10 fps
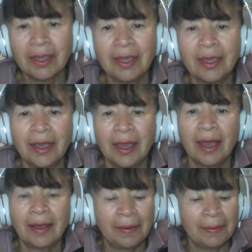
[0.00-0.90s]
I
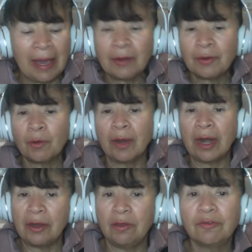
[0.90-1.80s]
don't know where are you
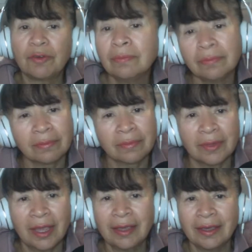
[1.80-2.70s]
from.
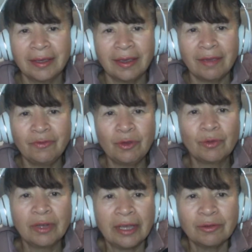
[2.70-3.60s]
If you would like to
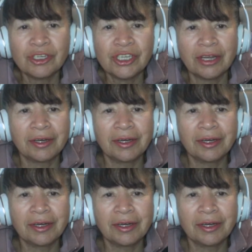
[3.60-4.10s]
share,